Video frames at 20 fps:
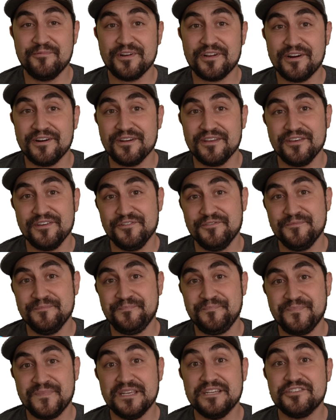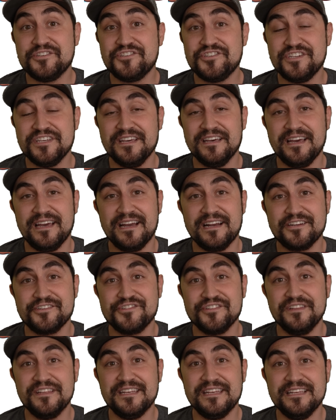would argue is Chia
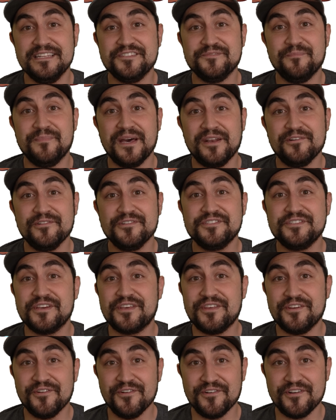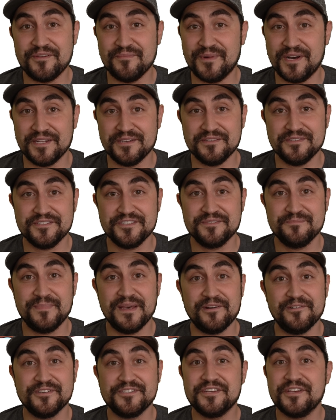actually needs better security models,
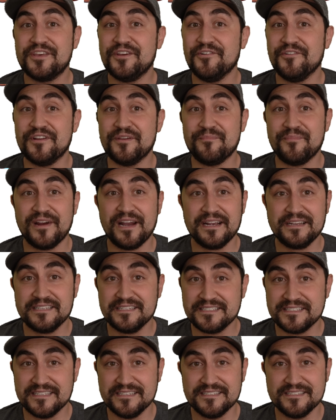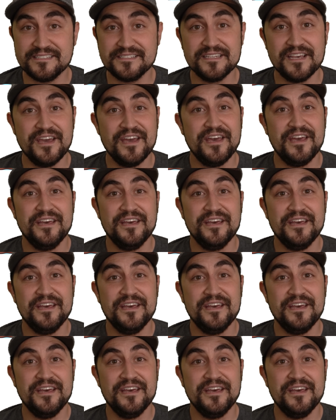better security practices,